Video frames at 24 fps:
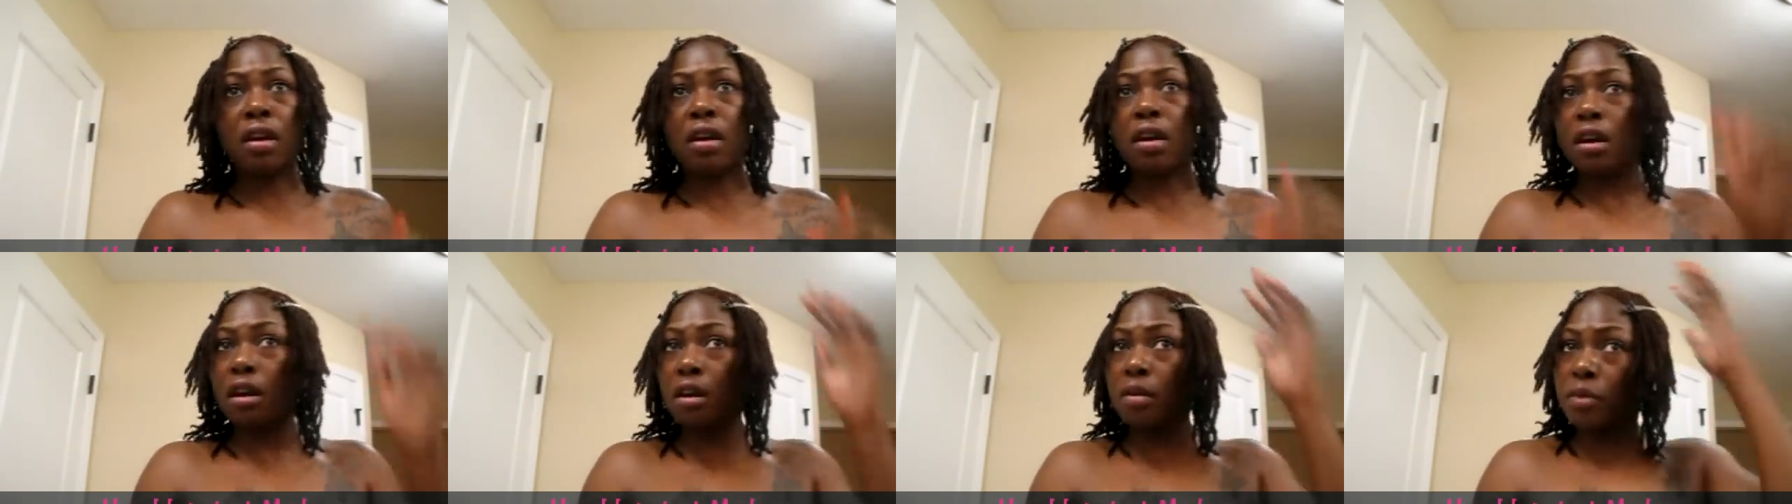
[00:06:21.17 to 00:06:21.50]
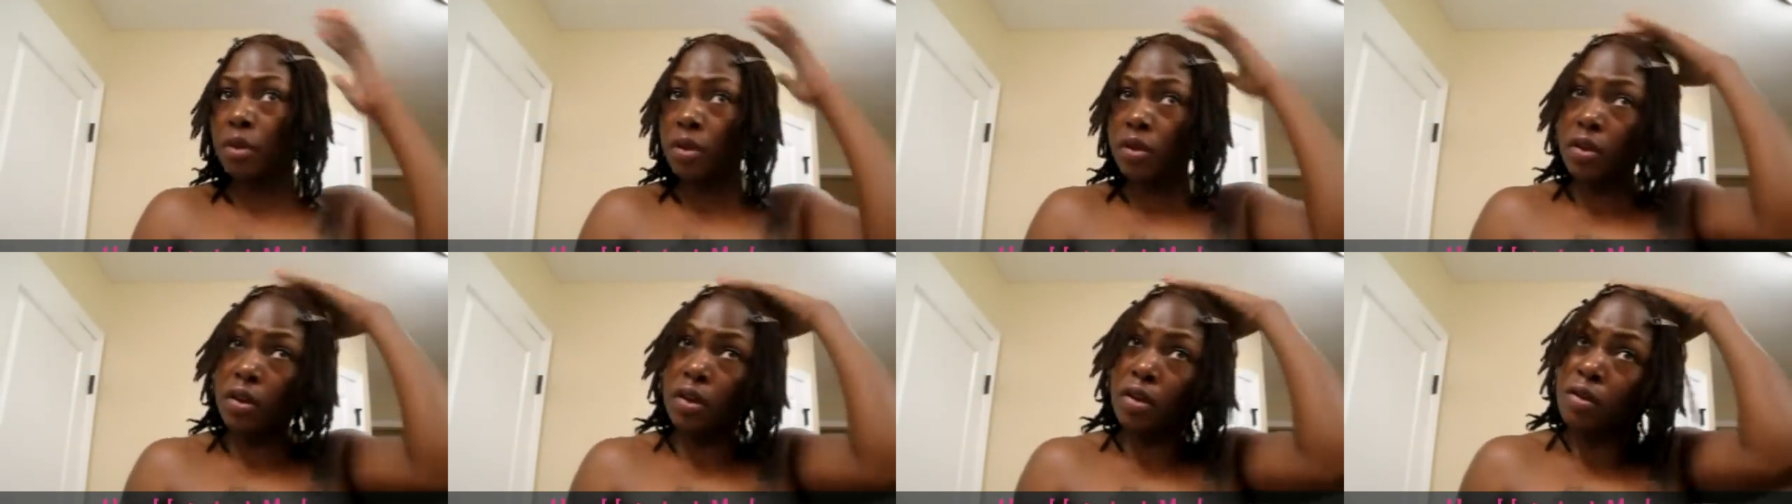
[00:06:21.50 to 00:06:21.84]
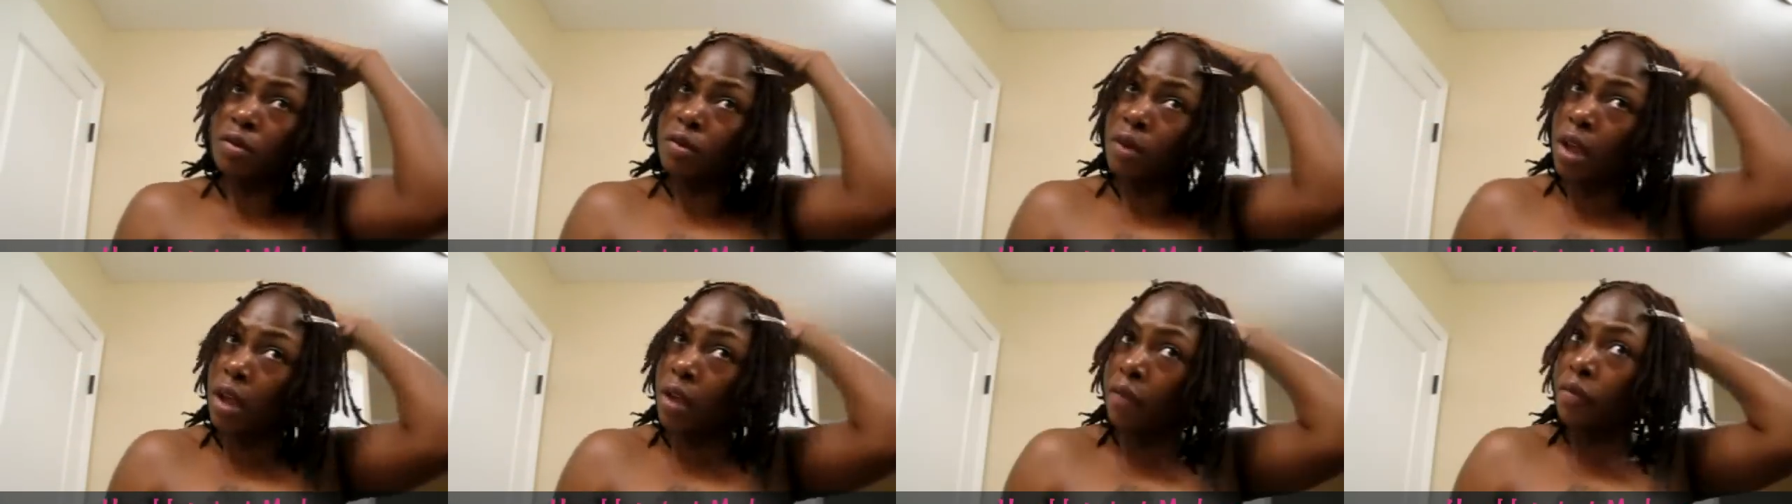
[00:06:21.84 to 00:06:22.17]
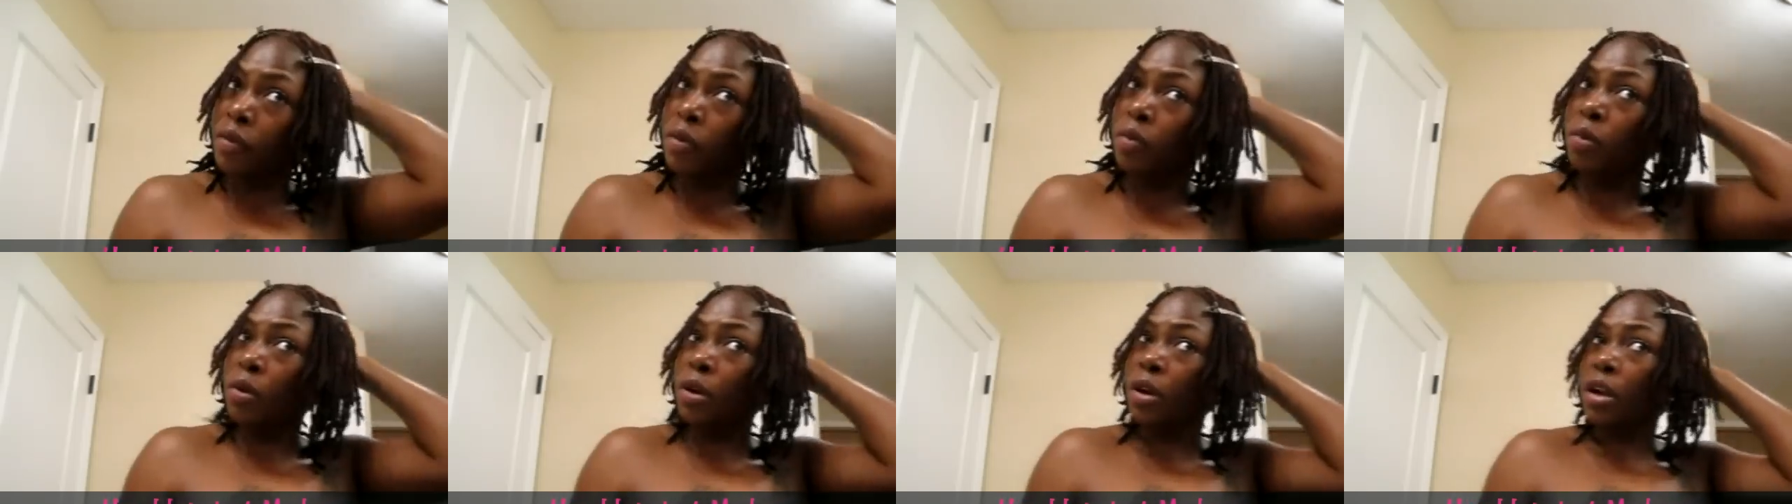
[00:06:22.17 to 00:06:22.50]
Um, you don't have
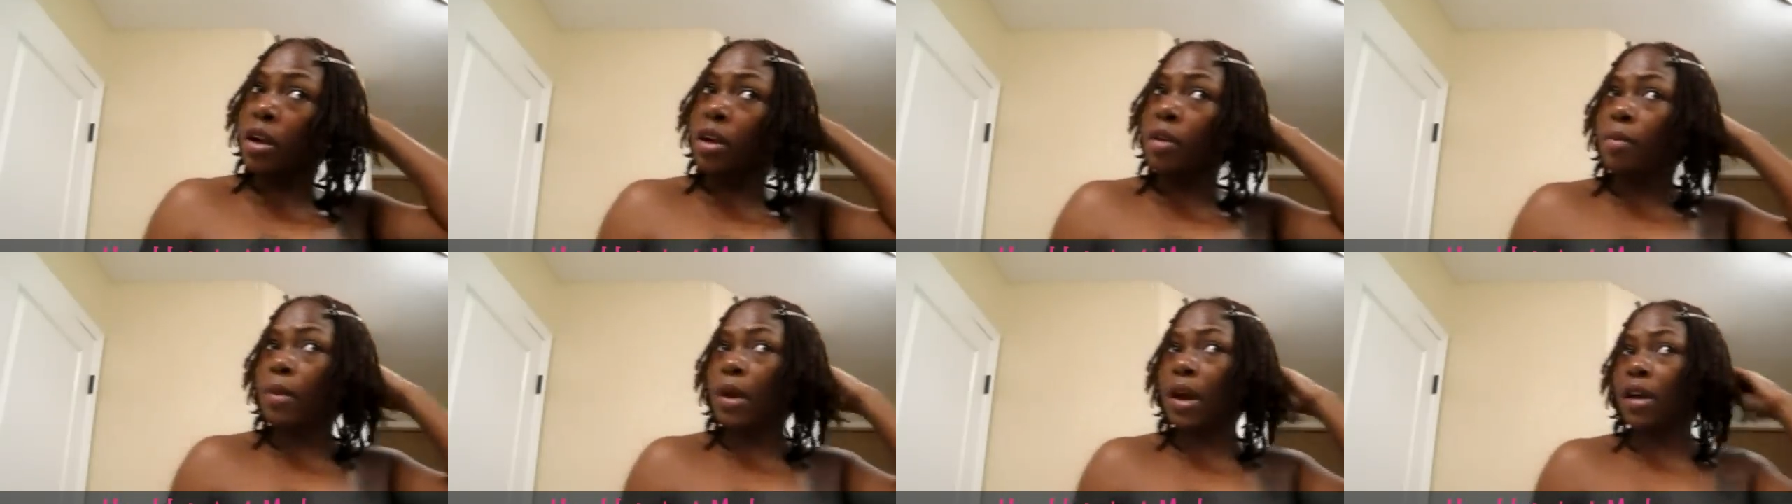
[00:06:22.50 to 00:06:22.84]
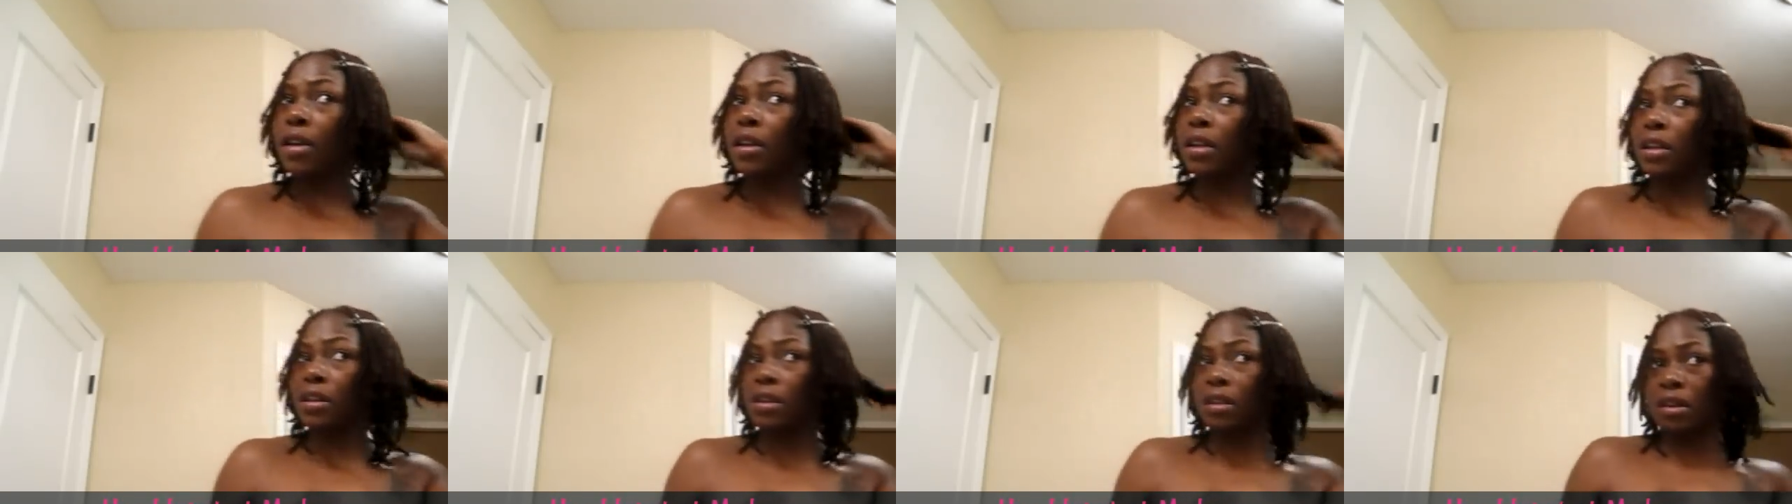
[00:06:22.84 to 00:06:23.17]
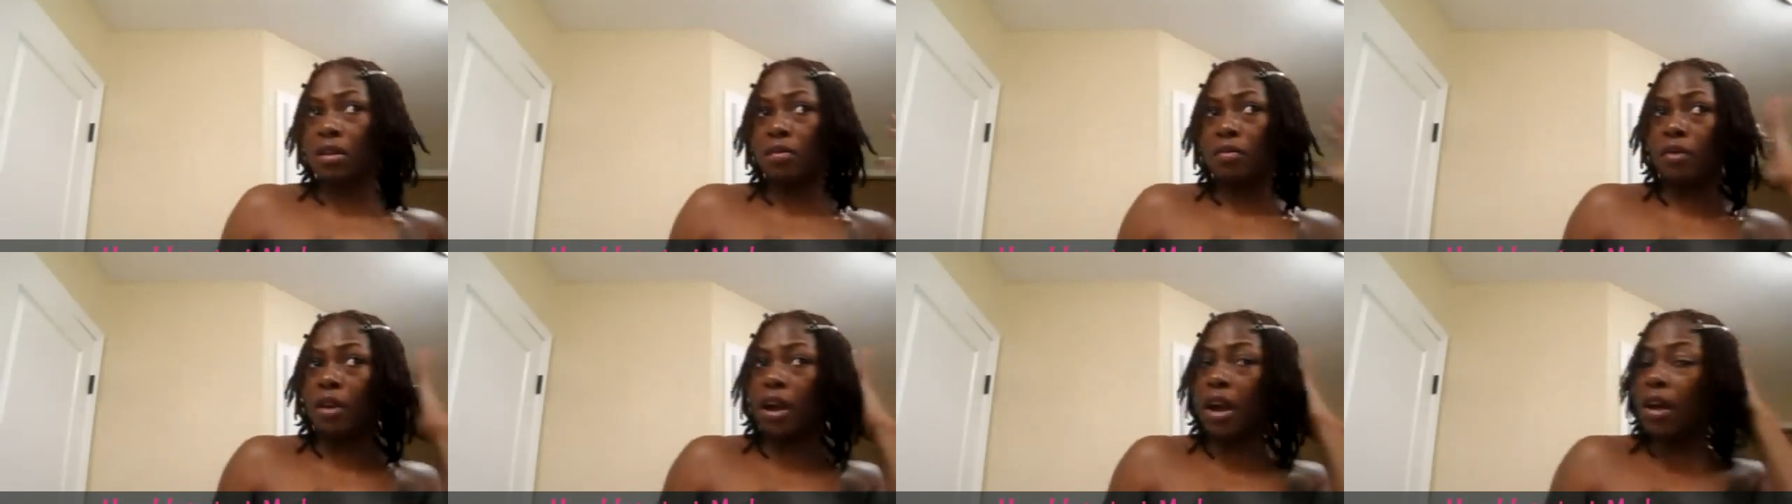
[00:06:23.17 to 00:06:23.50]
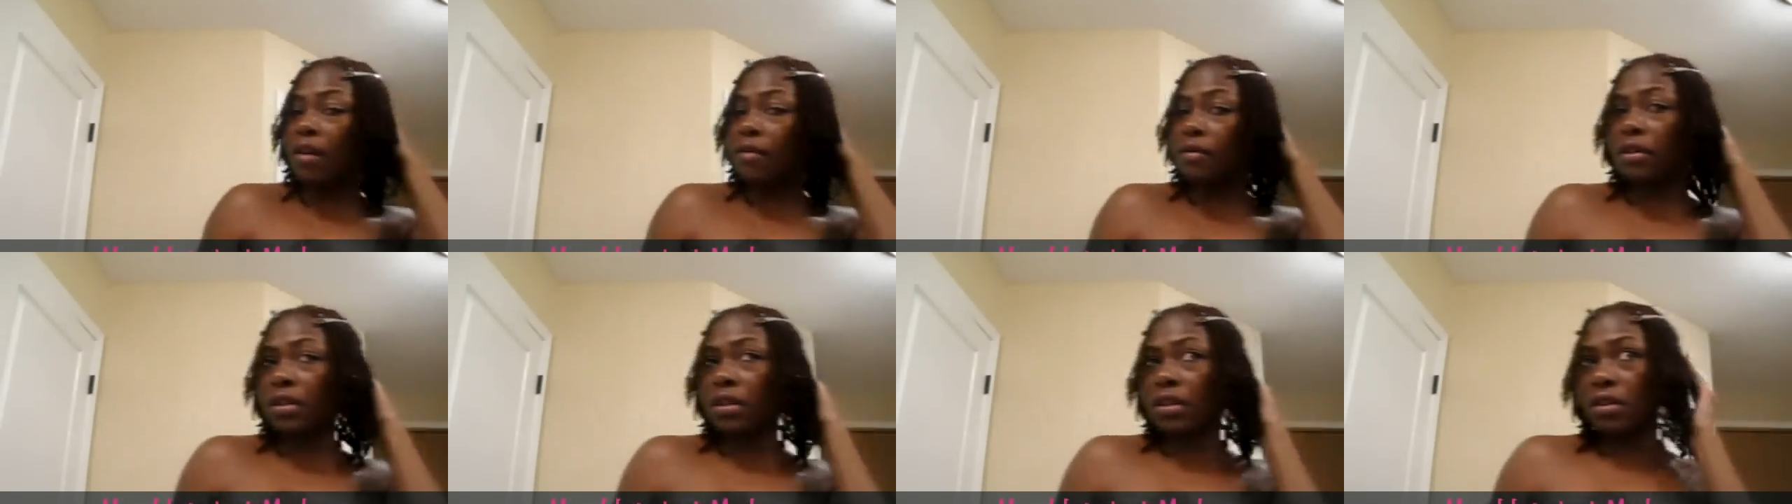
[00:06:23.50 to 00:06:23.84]
to worry about it
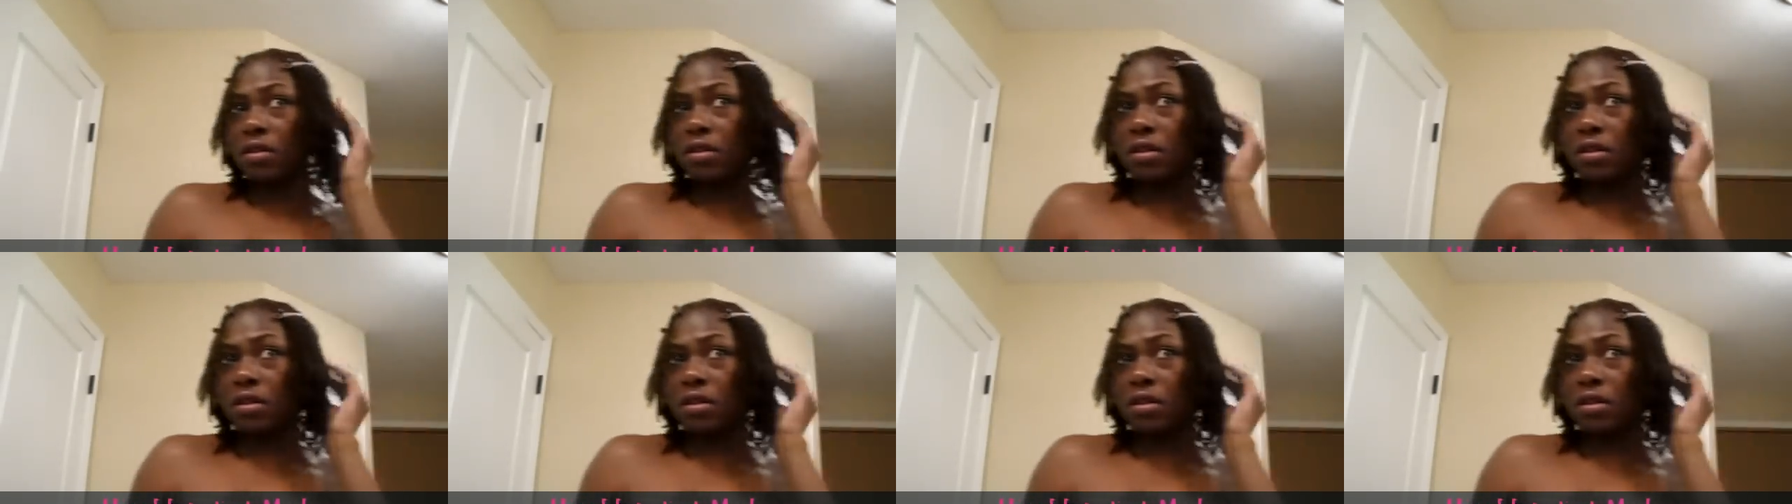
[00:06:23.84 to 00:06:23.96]
unraveling.